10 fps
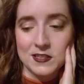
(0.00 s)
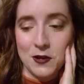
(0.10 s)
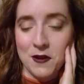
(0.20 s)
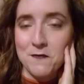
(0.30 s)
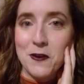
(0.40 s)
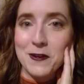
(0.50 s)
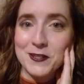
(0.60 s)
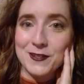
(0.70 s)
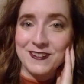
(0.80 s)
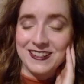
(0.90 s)
so I'm very
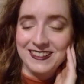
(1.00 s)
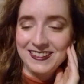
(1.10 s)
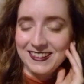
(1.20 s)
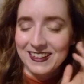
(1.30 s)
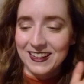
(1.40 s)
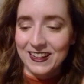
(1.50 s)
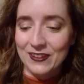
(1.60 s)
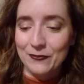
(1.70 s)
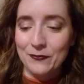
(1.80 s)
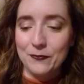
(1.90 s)
sorry.
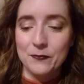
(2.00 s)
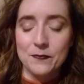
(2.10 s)
I'm